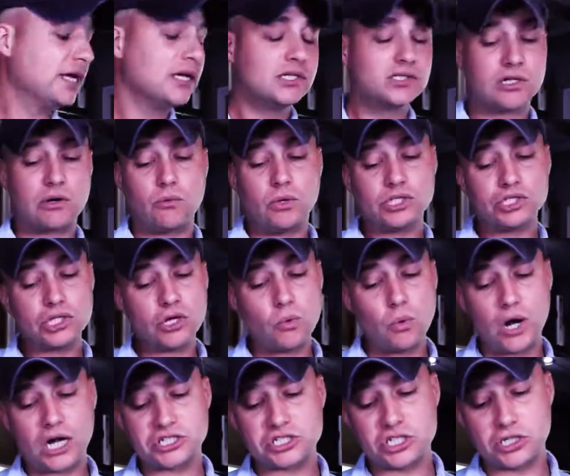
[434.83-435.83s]
So I want you to
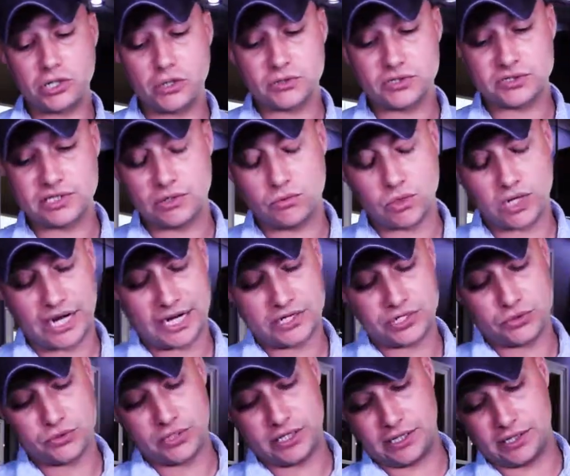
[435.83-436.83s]
watch closely what I
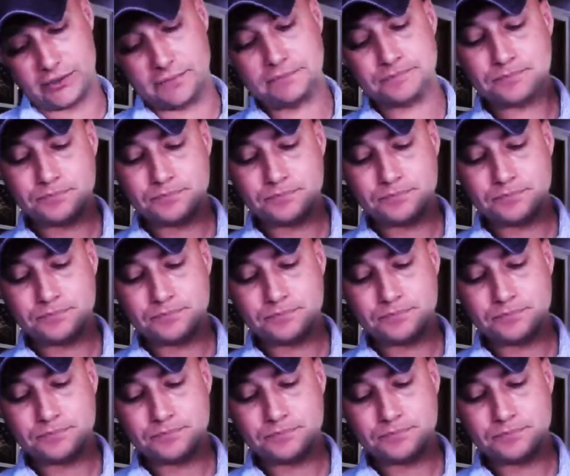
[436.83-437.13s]
do here.